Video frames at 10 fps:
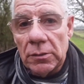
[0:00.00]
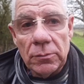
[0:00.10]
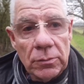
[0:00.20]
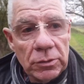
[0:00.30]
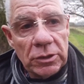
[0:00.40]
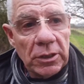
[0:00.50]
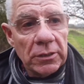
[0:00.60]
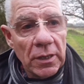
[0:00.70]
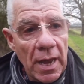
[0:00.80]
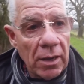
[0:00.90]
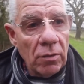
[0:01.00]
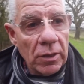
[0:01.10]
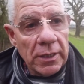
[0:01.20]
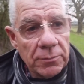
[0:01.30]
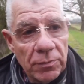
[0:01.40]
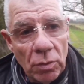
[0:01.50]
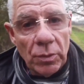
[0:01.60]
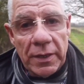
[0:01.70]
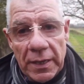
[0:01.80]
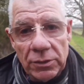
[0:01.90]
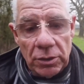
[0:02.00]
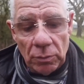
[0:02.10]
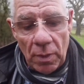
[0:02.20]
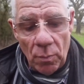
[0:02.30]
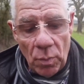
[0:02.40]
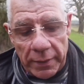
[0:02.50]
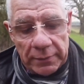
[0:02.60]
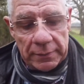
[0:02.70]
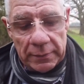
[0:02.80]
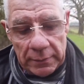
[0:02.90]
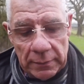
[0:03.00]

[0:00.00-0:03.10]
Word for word: we'll see how long it is before we get to the runways.